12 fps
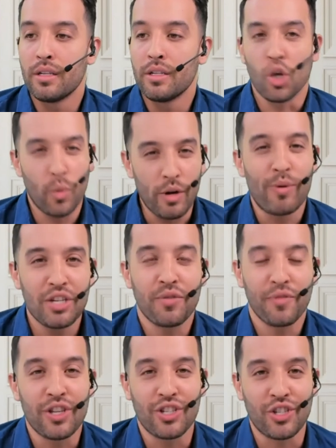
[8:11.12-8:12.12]
So we
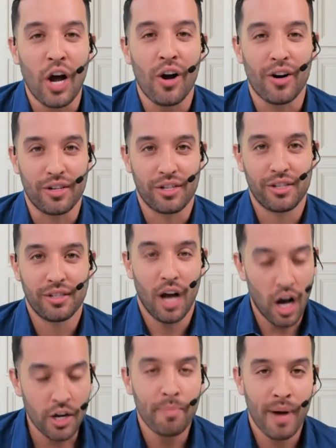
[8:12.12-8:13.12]
reach for the stars
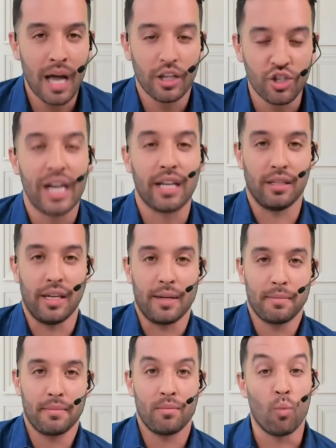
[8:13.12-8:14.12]

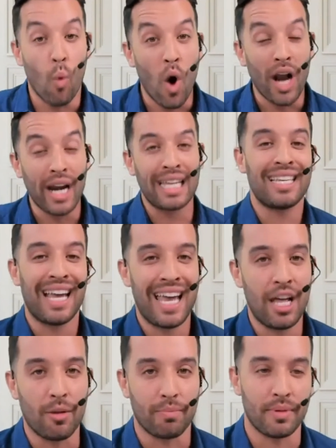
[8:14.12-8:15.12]
unapologetically, wanting to
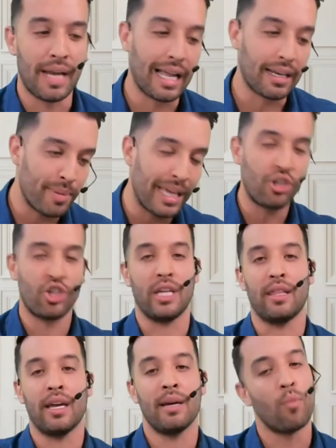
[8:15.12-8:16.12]
help, not
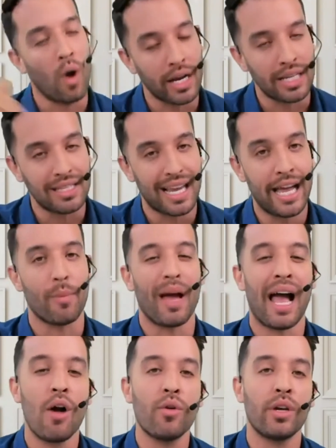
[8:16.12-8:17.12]
pitching them, wanting to
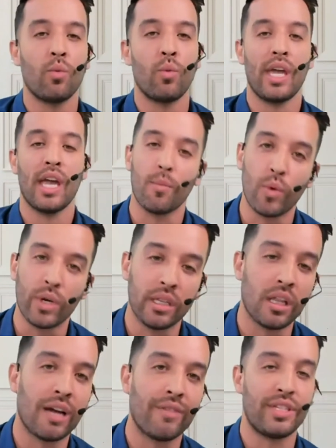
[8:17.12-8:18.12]
help. How can we help?
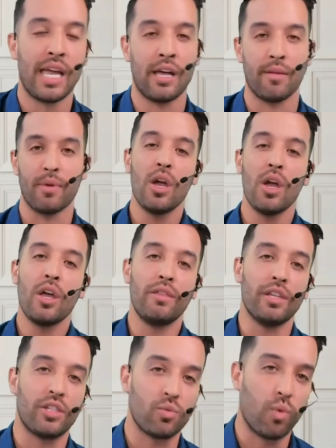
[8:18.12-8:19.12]
We'd love to help.
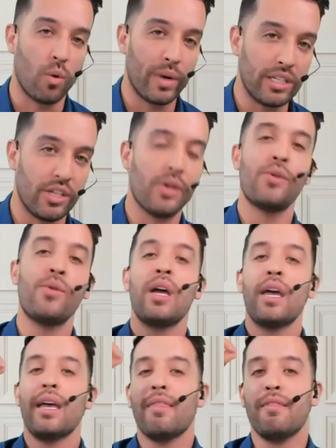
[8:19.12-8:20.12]
This is what we do.
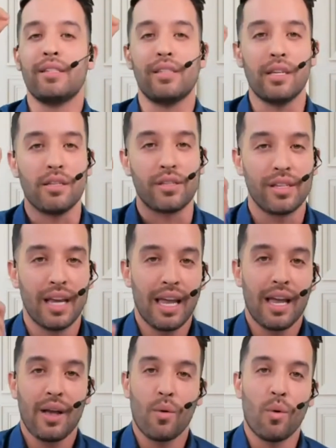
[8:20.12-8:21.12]
This is
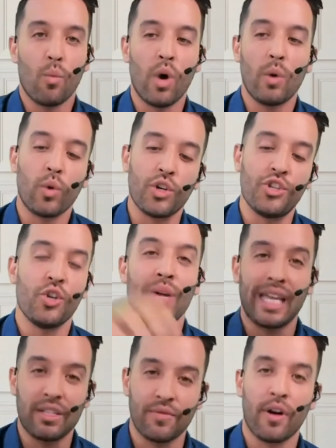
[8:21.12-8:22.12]
what we're
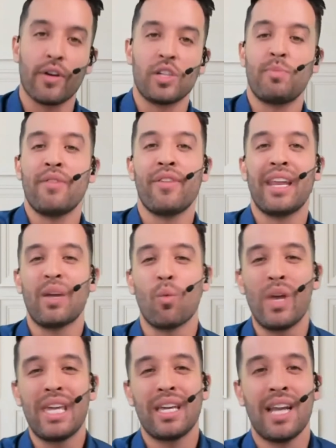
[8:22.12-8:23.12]
doing as far as
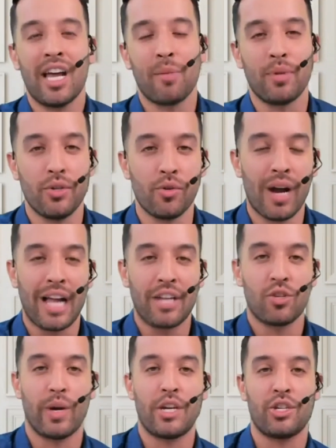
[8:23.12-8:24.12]
pivoting. We can help you do
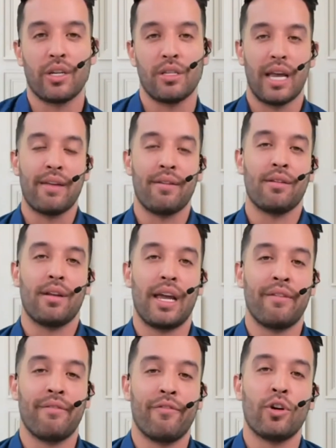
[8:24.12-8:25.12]
graduations and
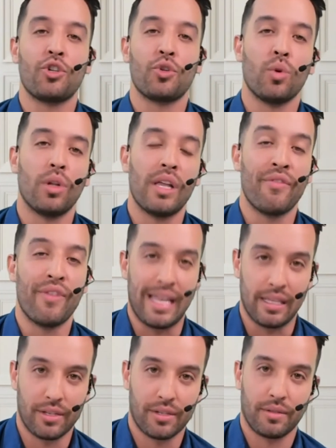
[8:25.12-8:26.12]
virtual
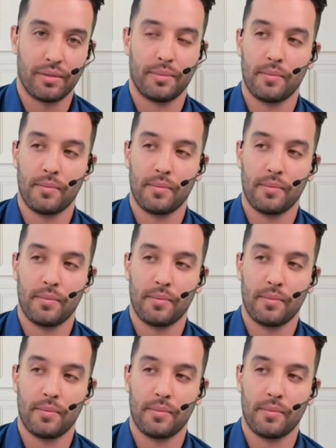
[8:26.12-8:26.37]
events.